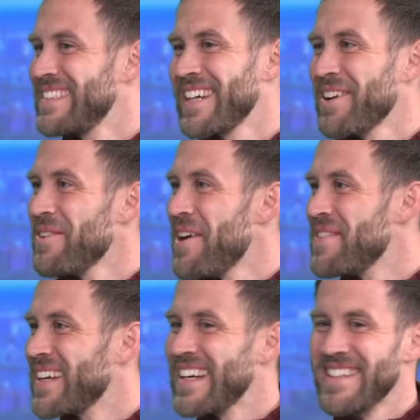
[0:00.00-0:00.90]
got a wife
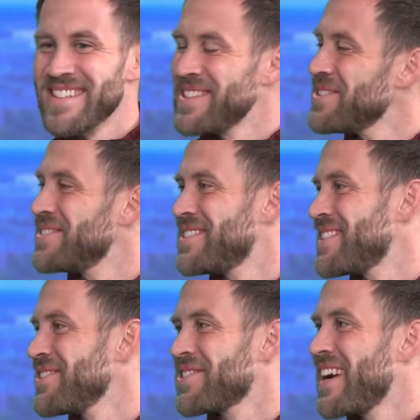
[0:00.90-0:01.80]
and kid and still
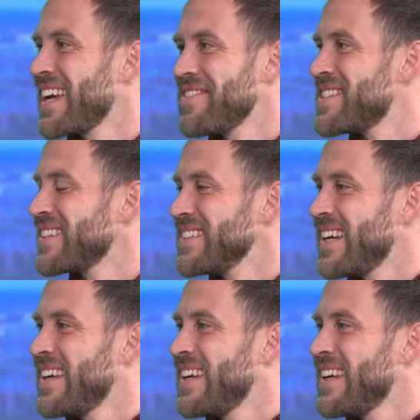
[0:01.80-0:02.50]
still training every single day.